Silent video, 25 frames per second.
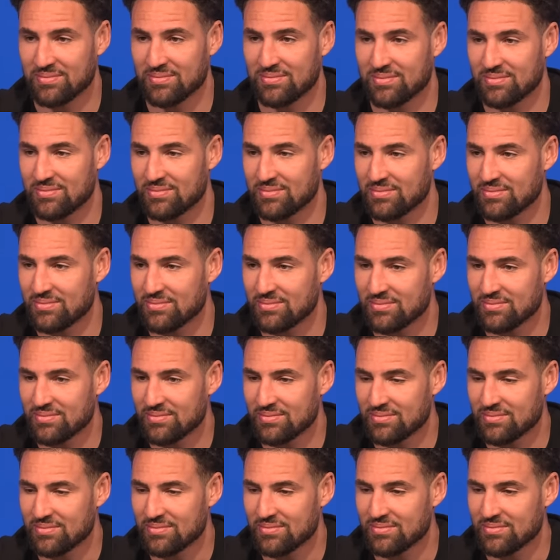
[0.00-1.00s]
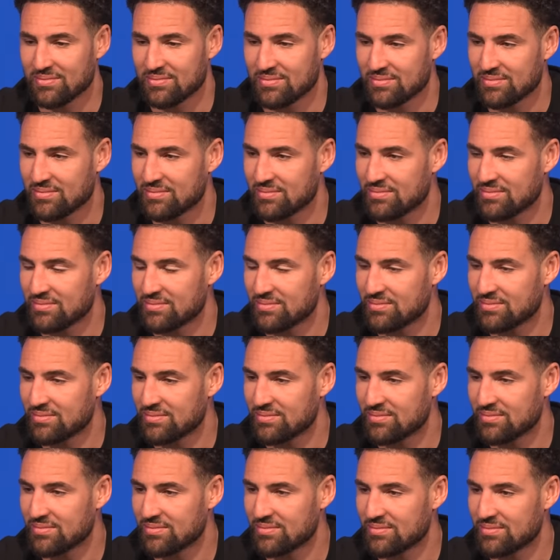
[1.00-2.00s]

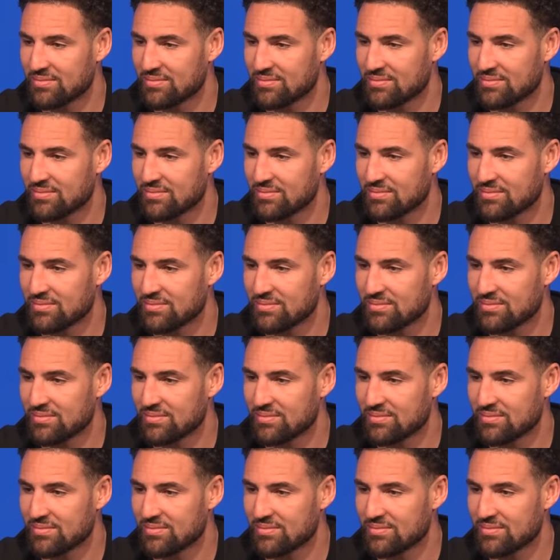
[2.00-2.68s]
(no one is talking)